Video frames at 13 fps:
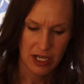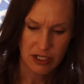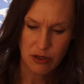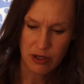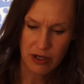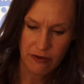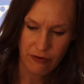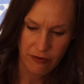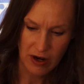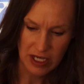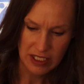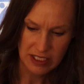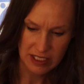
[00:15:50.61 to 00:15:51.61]
You can
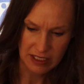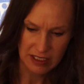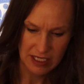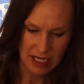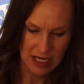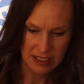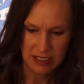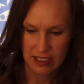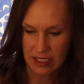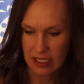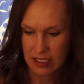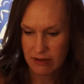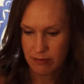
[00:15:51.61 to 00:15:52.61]
find success. The
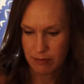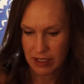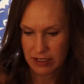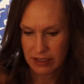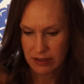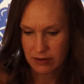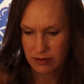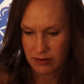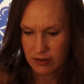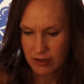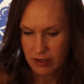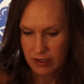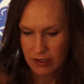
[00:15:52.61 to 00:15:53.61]
King of Pentacles.